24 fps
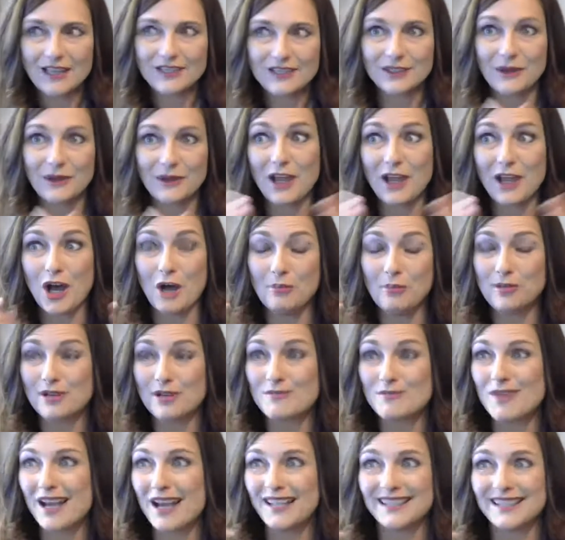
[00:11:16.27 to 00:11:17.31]
So I hope
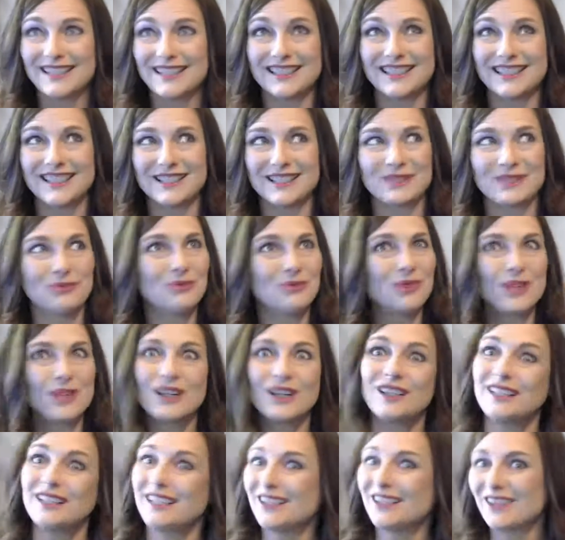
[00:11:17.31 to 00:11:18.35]
your mind is just
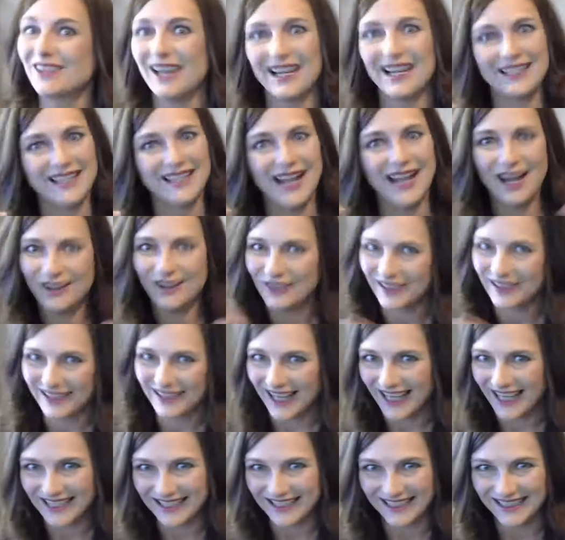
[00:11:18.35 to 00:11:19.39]
whirling right now with
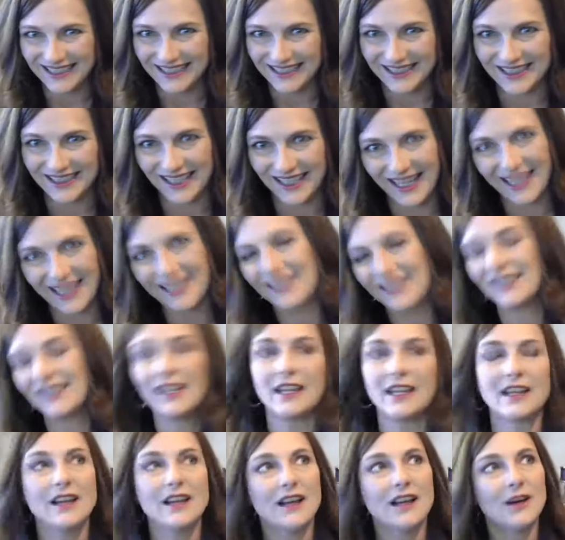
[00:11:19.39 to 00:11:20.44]
ideas, right? You're
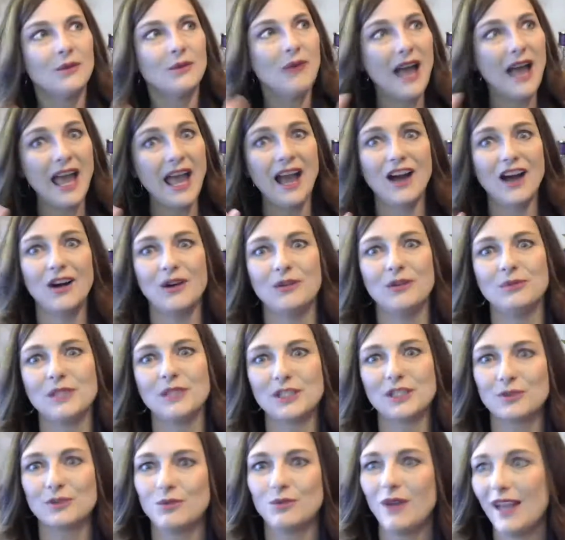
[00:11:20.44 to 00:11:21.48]
like, wow,
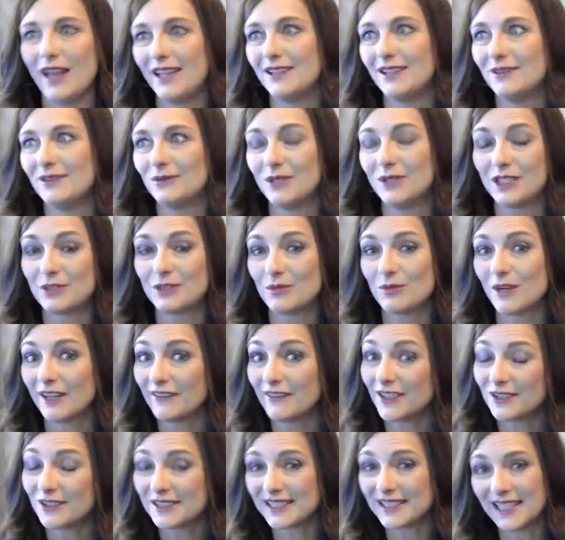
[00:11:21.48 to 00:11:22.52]
which one
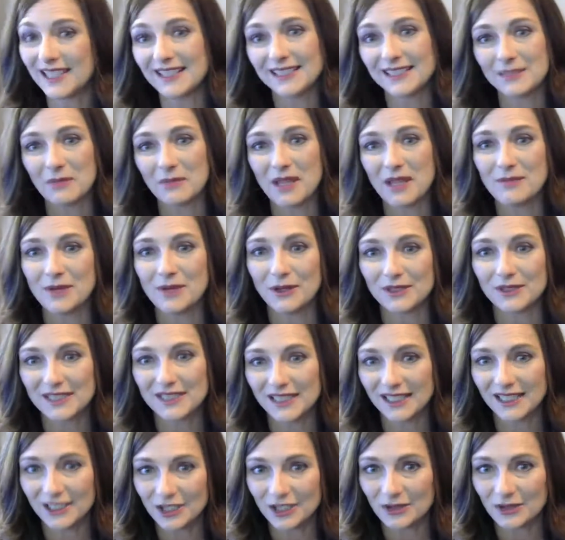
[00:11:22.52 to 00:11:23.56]
of those things am I
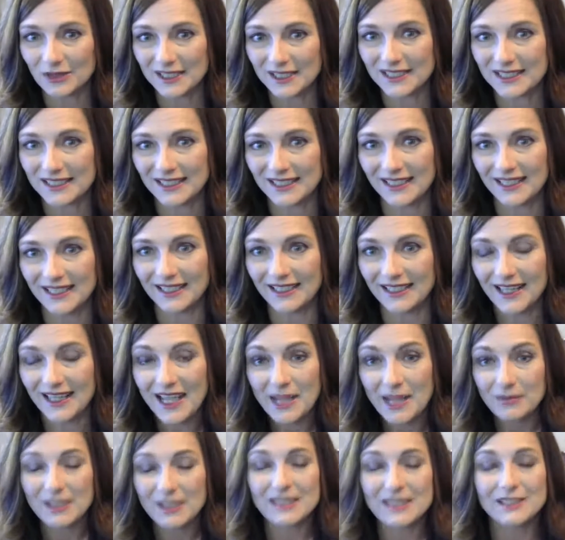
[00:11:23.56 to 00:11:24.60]
most interested in?
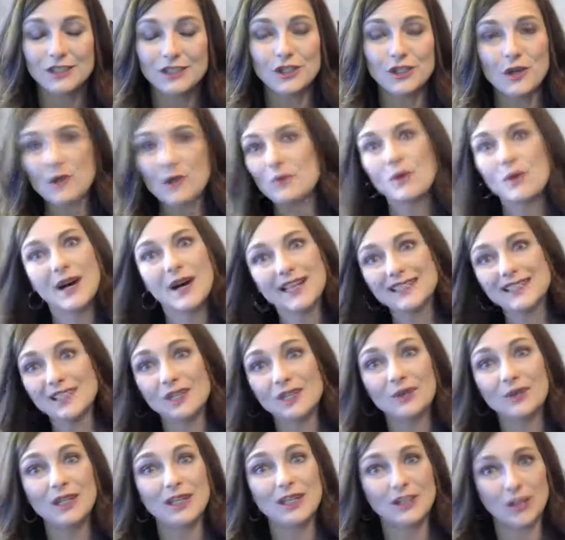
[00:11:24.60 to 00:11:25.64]
Because once
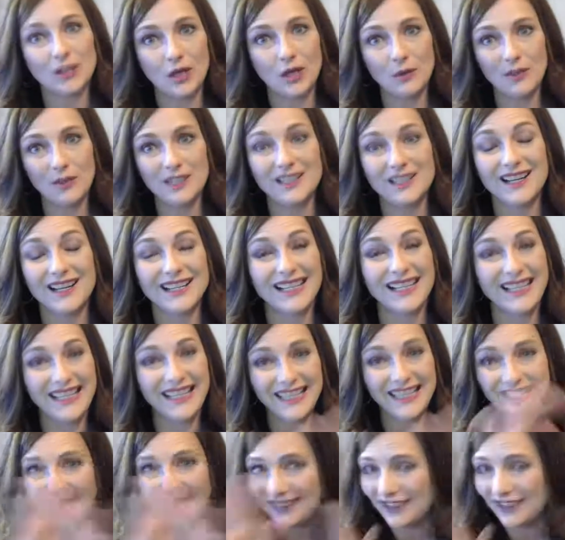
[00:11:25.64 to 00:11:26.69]
you get going on
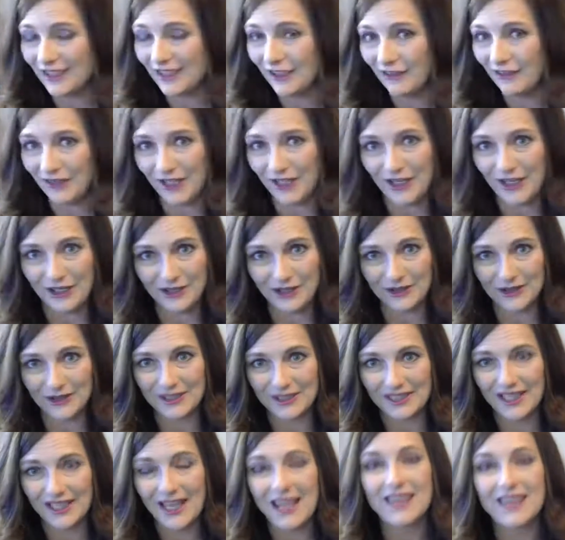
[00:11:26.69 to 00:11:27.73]
any of
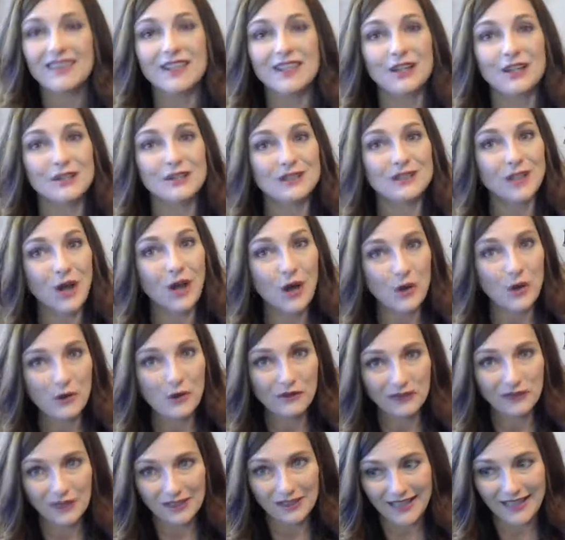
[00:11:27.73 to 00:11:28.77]
those, there's
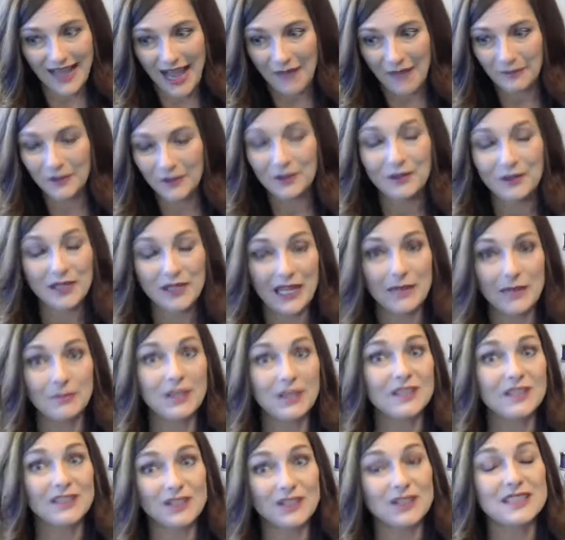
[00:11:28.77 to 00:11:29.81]
overlap, okay?
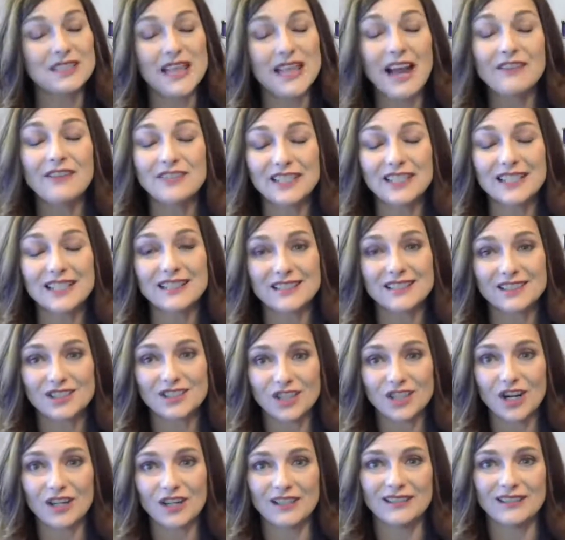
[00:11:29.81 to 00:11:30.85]
But you just have to get
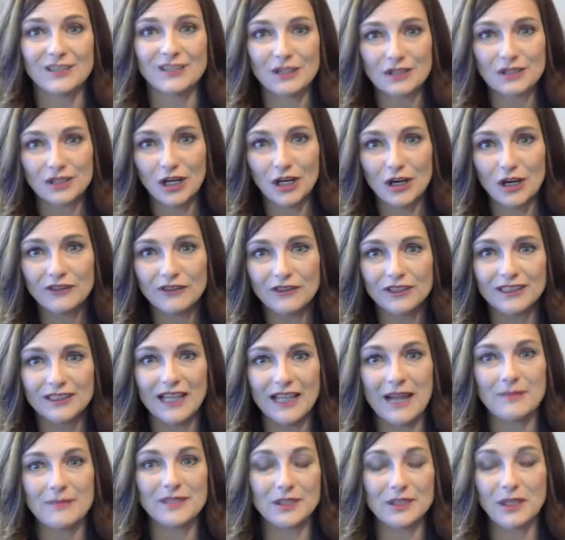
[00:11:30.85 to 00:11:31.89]
started. There's
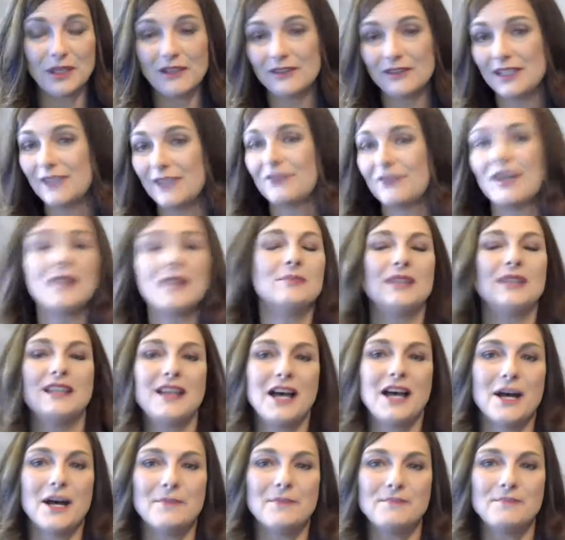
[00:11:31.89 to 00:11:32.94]
overlap. So even if I
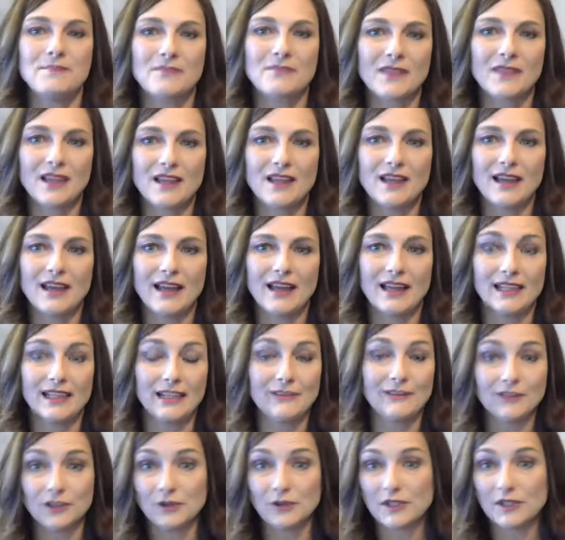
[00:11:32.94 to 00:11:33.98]
become an
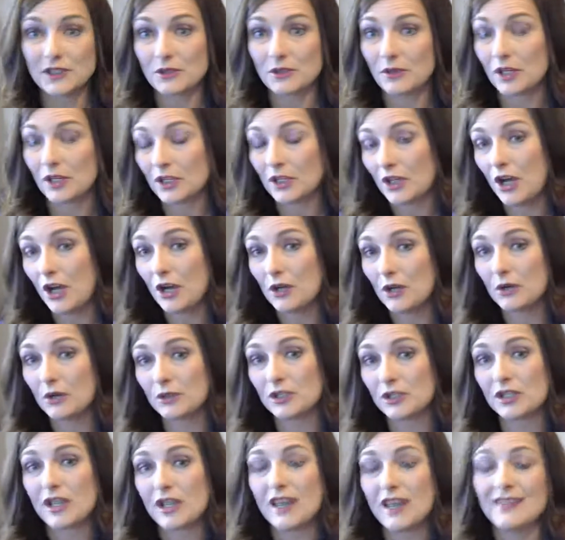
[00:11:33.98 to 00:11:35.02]
influencer, a
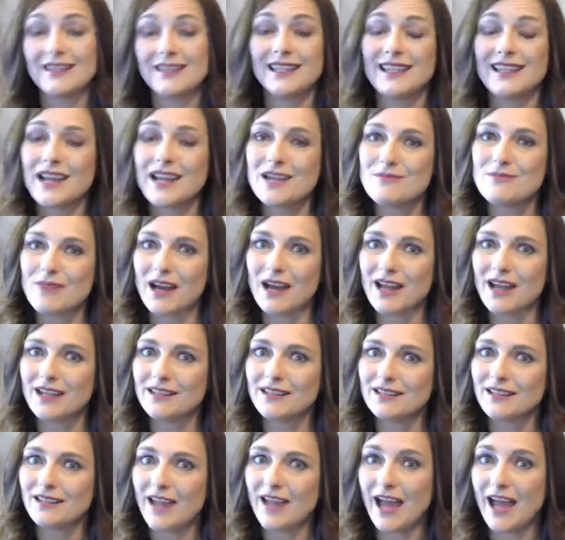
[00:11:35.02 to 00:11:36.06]
coach, then I
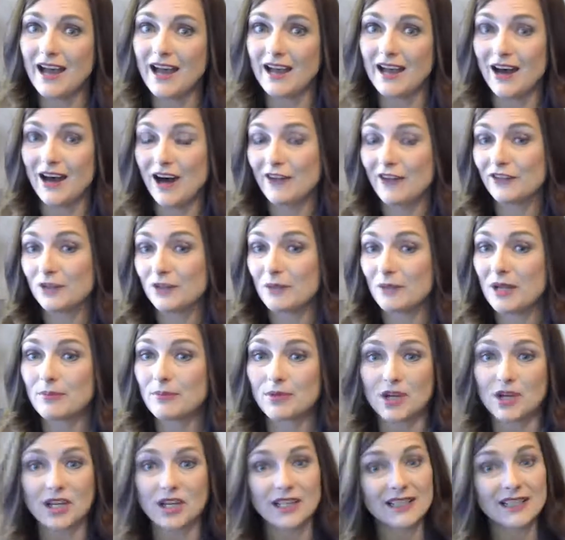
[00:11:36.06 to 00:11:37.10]
might offer my
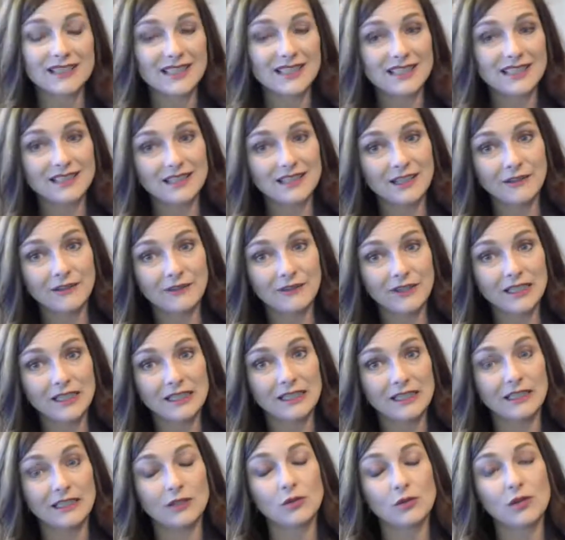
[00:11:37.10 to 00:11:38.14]
products as an
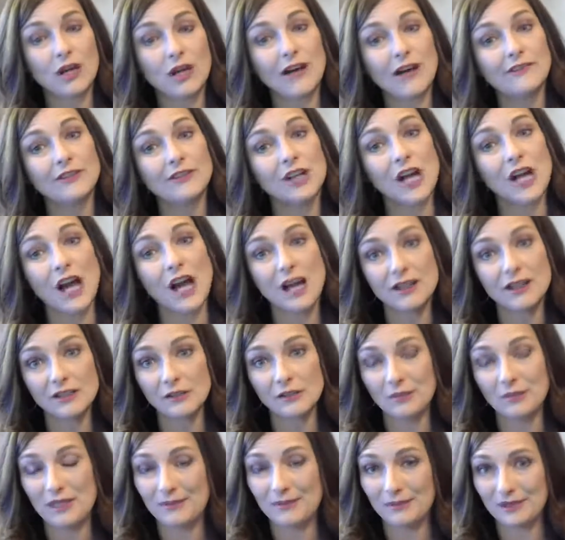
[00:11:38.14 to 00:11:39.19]
affiliate or offer
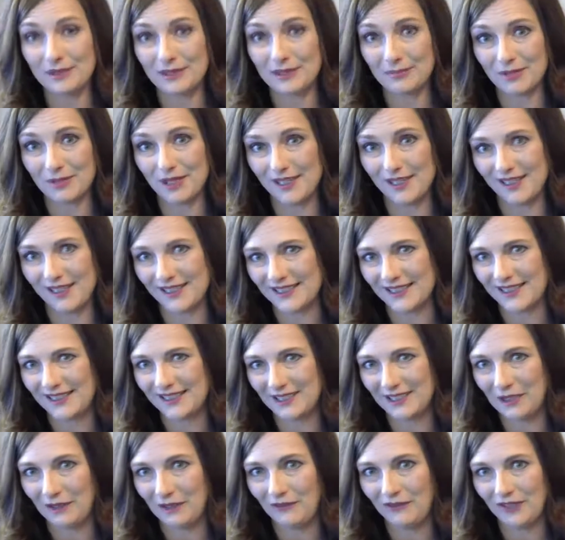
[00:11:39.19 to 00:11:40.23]
other people's products
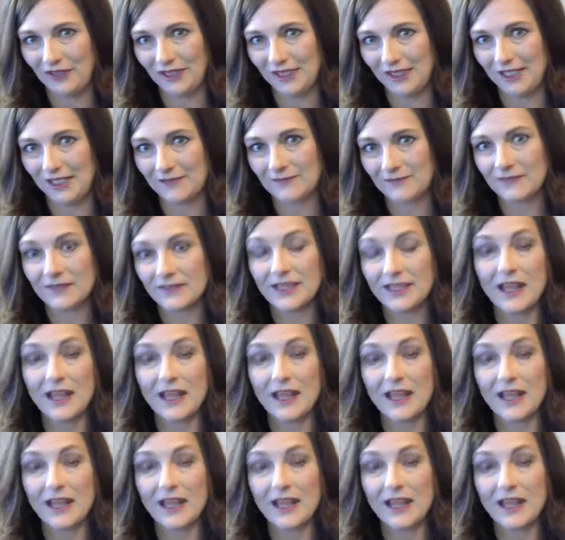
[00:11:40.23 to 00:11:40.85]
as an affiliate.